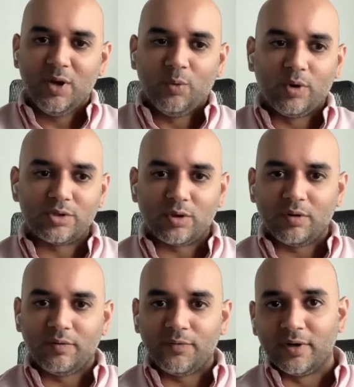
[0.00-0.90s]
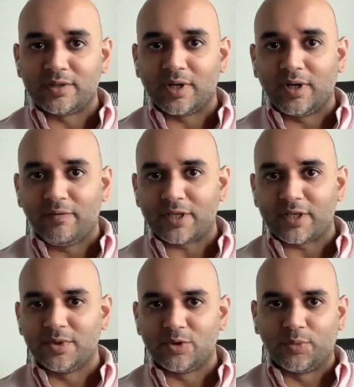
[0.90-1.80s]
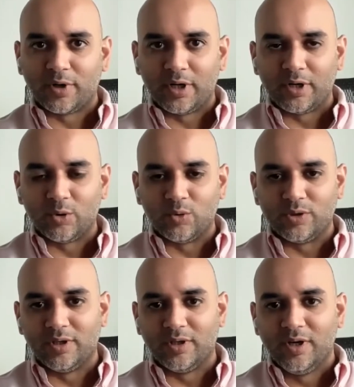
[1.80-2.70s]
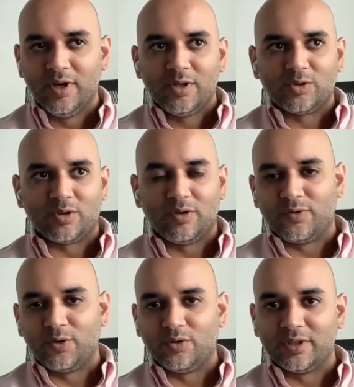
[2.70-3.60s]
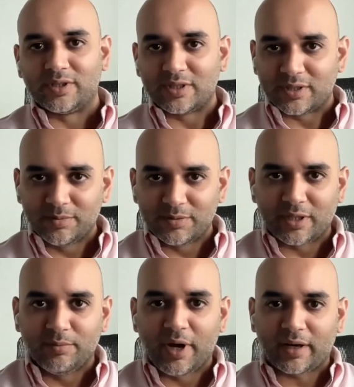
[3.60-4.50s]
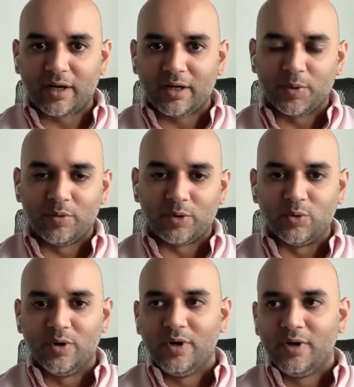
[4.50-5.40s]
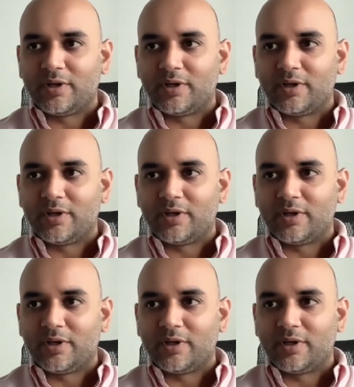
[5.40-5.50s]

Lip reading: what sort of efforts and investments you put into the sort of, the systems at the back end to be able to